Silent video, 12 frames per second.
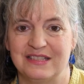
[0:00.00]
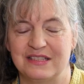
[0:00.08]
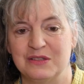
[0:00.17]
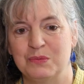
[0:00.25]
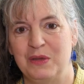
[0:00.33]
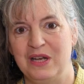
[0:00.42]
So
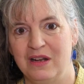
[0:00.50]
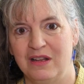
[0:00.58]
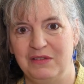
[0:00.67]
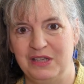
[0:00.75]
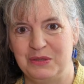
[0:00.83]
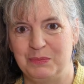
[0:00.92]
it's been
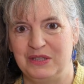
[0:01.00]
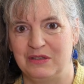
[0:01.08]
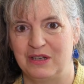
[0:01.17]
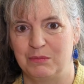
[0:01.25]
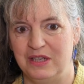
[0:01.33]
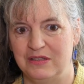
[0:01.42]
lovely to build a
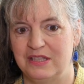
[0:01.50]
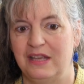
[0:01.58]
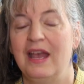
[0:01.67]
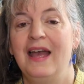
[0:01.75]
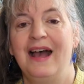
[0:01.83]
community,